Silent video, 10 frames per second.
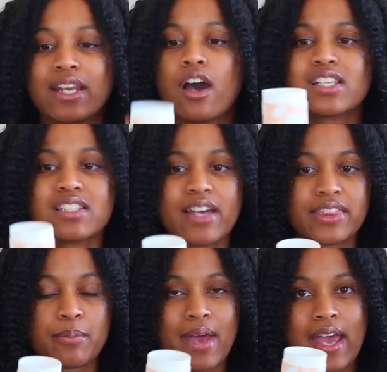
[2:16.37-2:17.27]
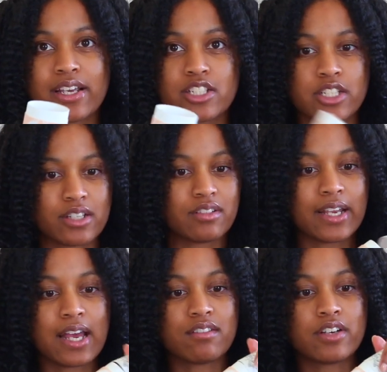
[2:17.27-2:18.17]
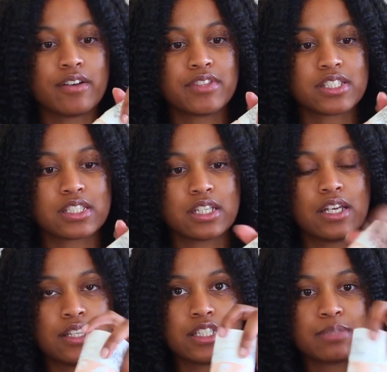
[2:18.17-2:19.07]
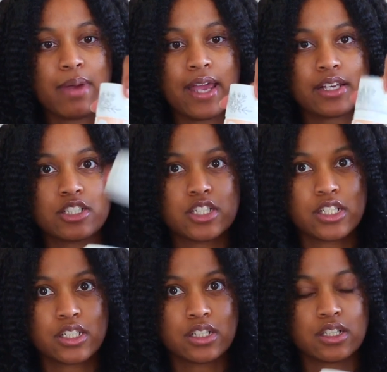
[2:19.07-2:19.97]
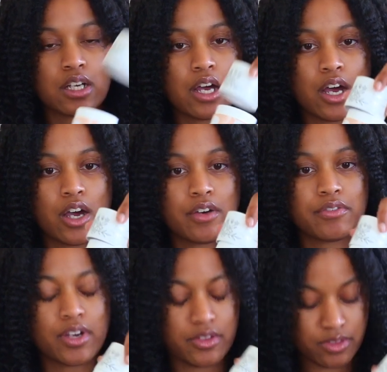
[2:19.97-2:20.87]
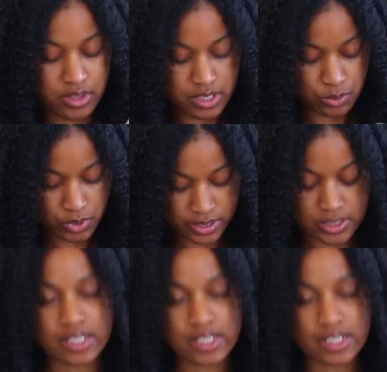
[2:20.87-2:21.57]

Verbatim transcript: And I also like the packaging. Like I love this, this packaging of this one.